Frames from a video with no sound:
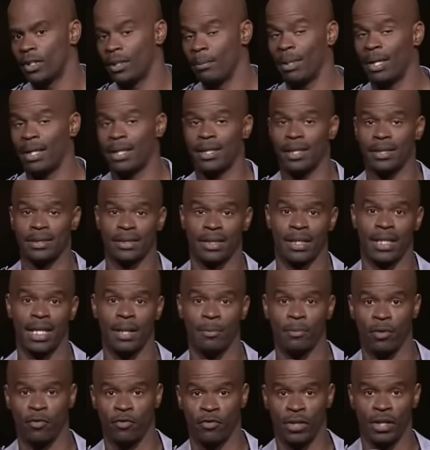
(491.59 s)
Then my cousin
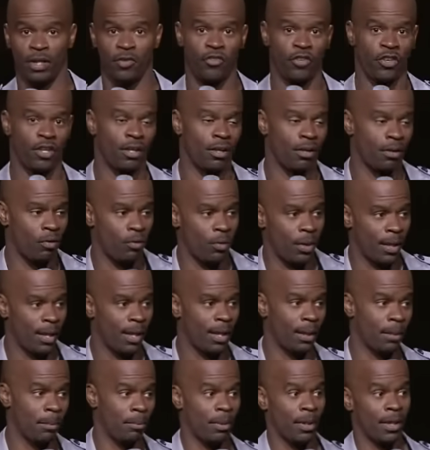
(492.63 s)
came over and he figured out a way
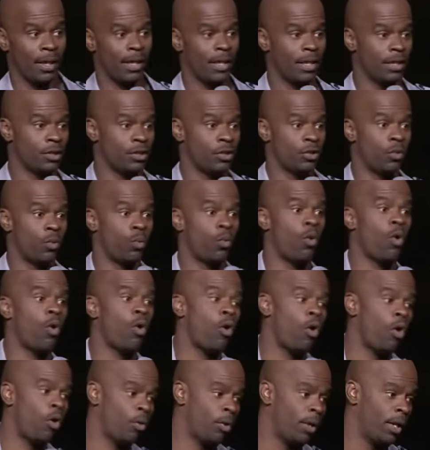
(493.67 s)
how to plug it into the
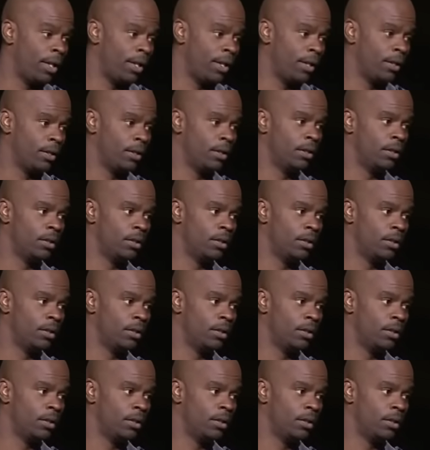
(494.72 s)
wall, right?